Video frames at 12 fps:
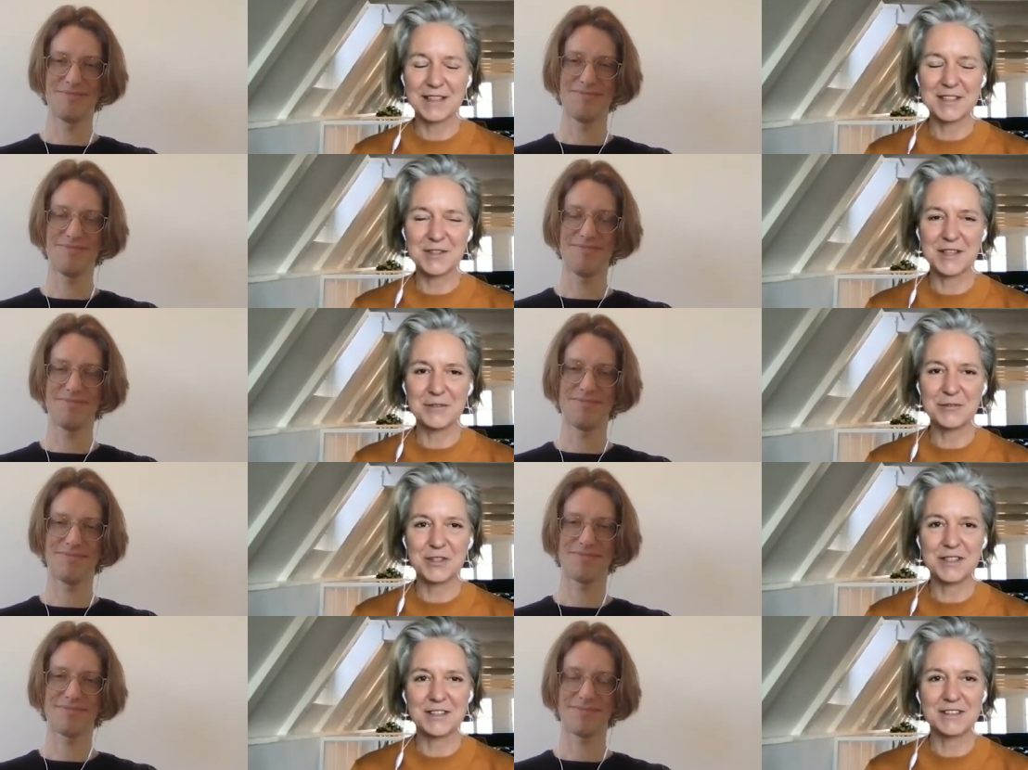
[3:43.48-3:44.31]
Speaker 1: glad to have
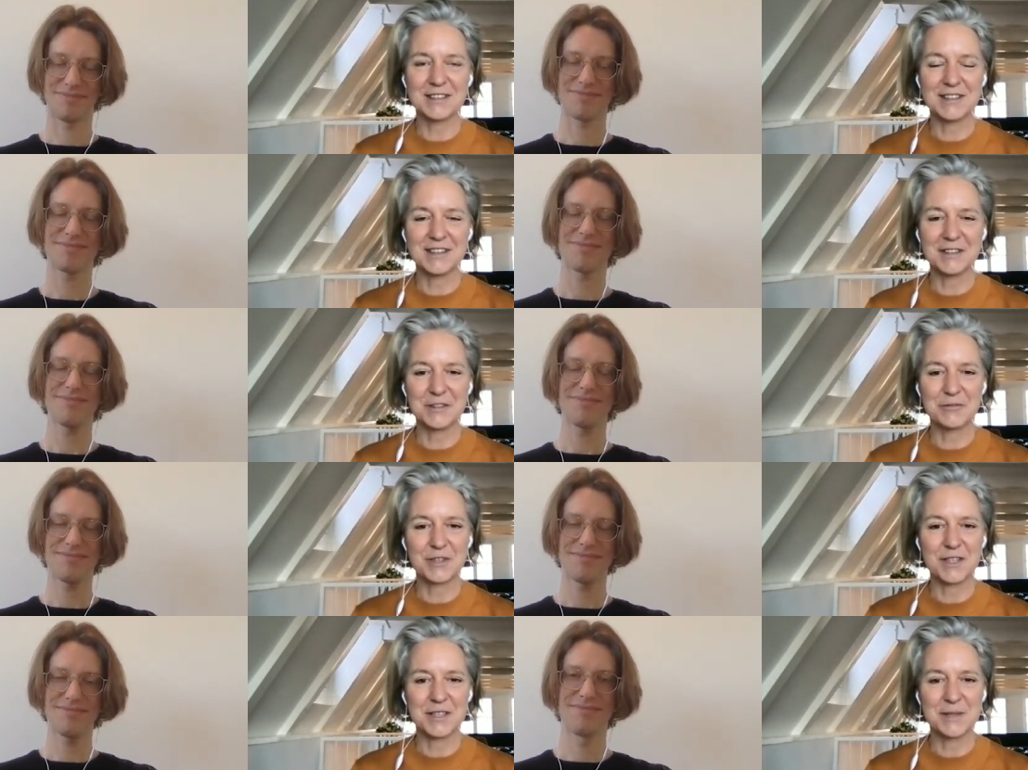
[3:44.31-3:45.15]
you here on the
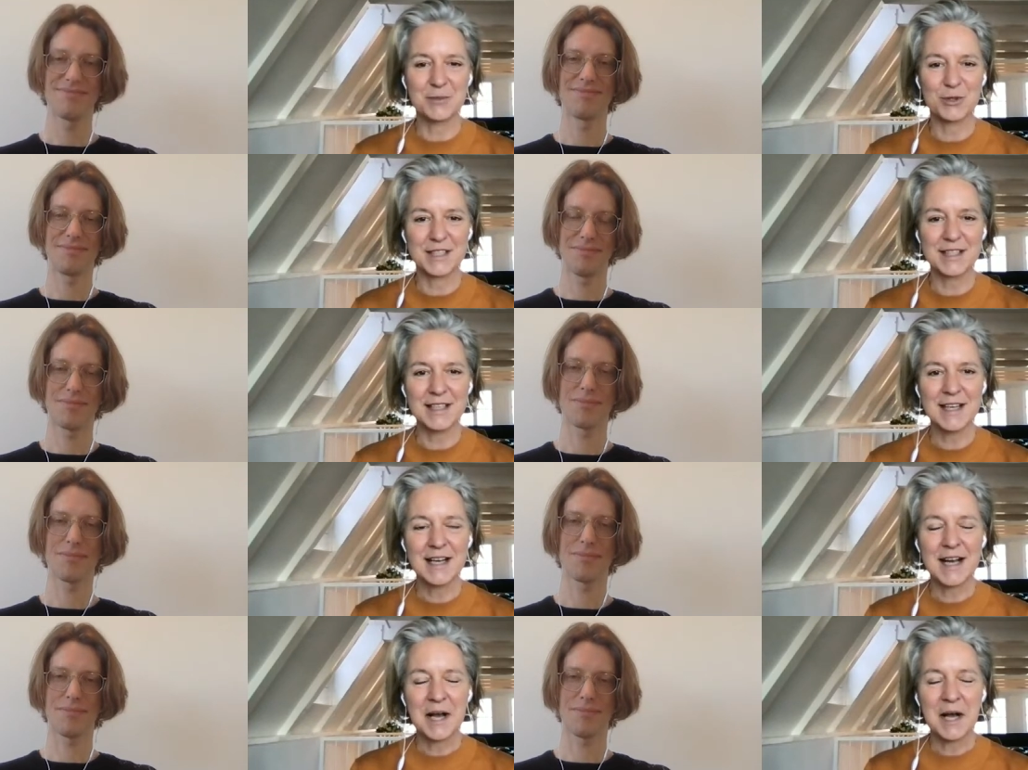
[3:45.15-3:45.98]
Friday morning.
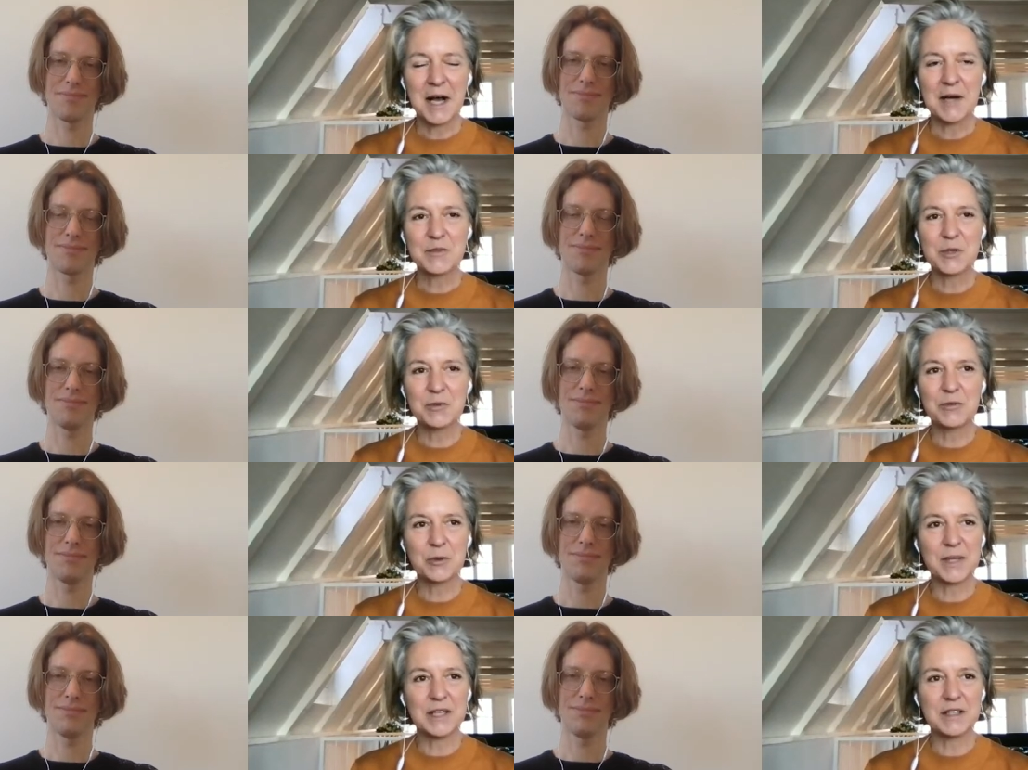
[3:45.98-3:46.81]
So
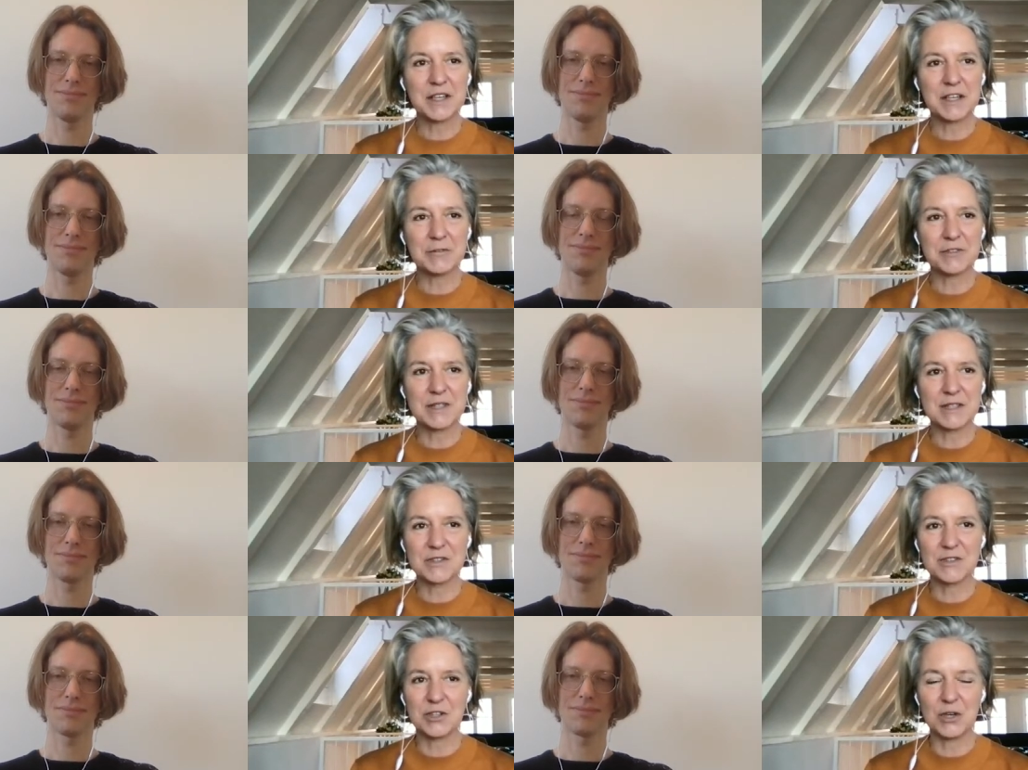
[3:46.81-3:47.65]
before we head off
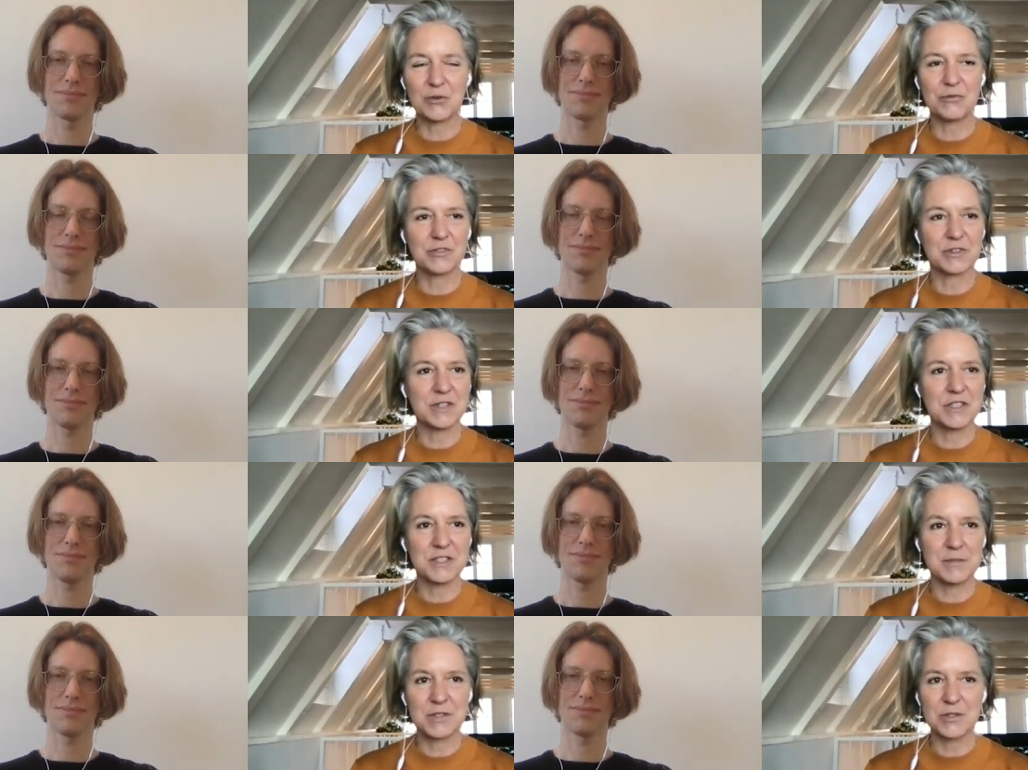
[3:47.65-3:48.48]
and go very
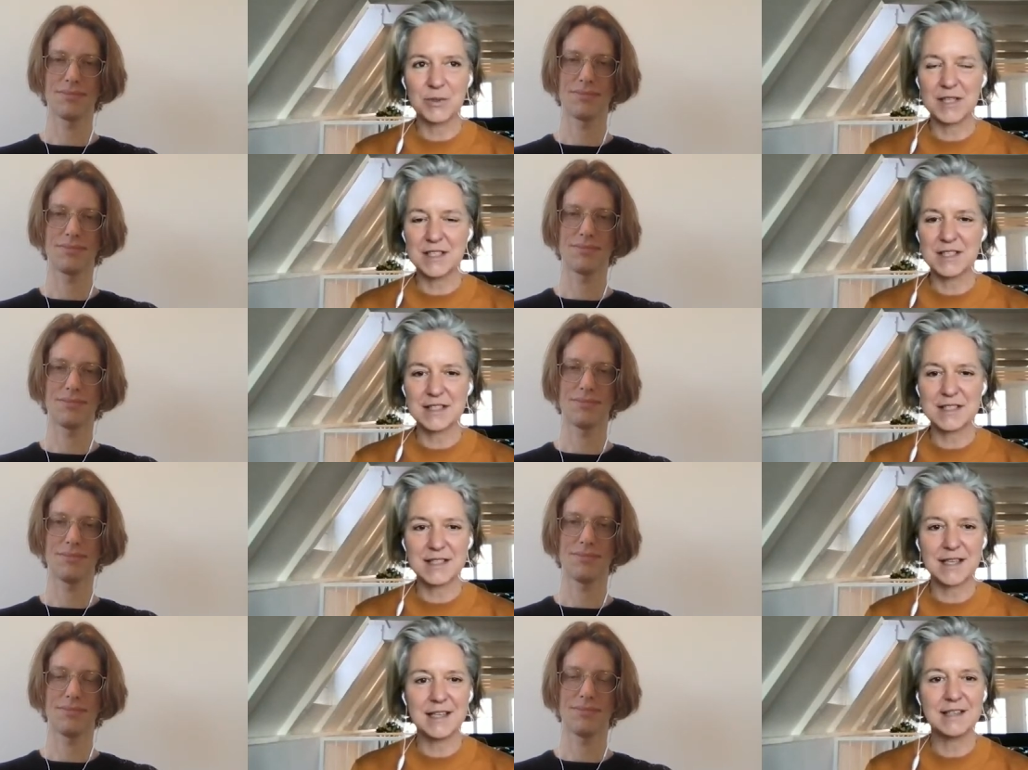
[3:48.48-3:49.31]
deep into Ace &
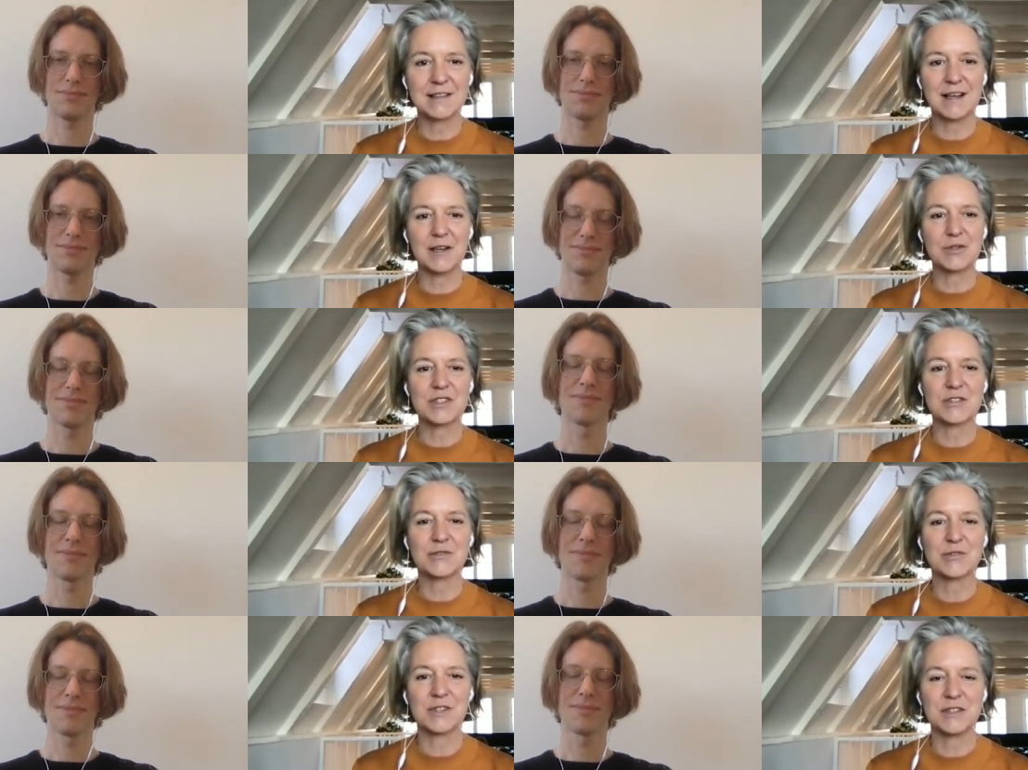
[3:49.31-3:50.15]
Tate and how
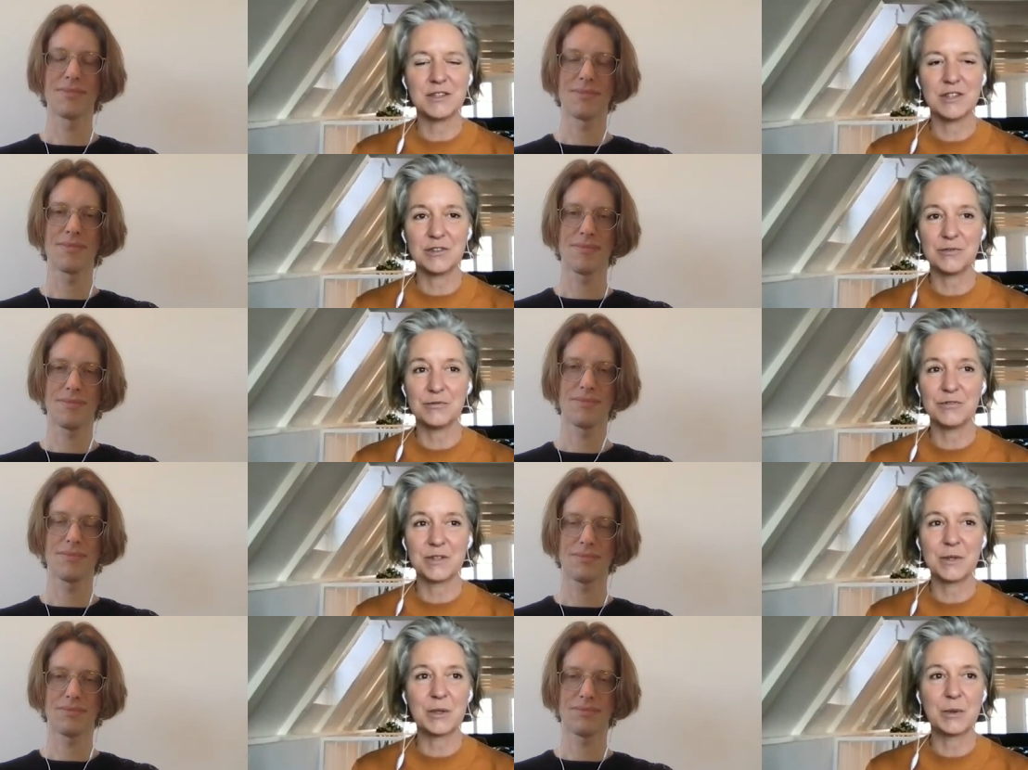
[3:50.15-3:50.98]
this,
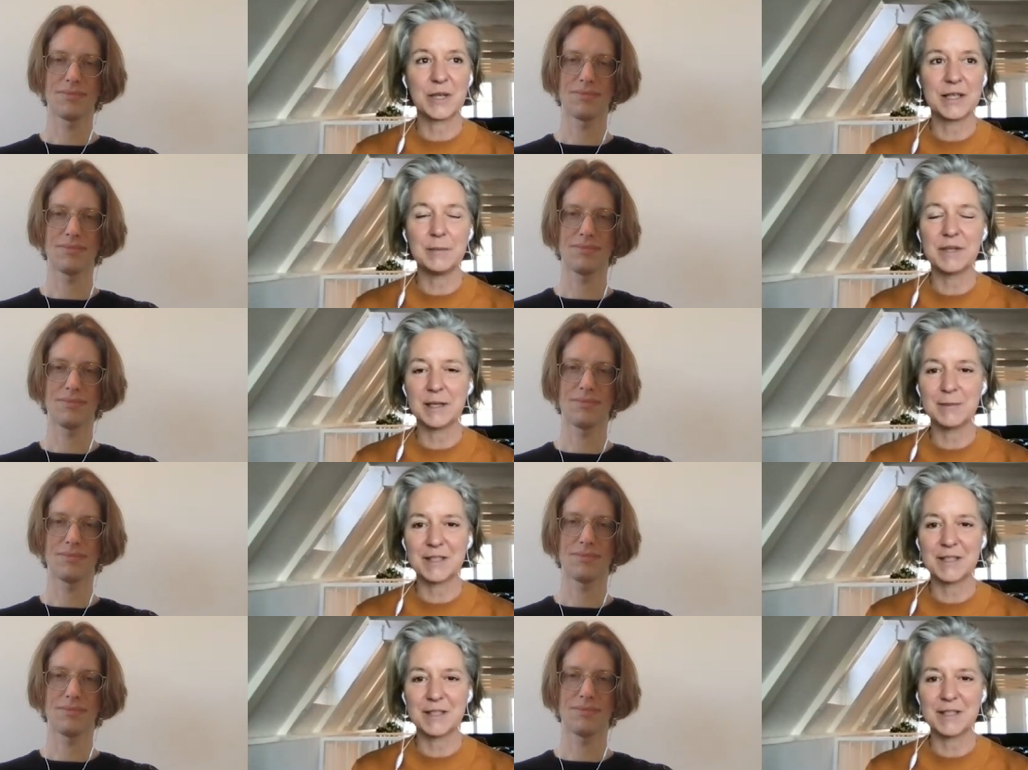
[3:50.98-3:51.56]
very quickly became an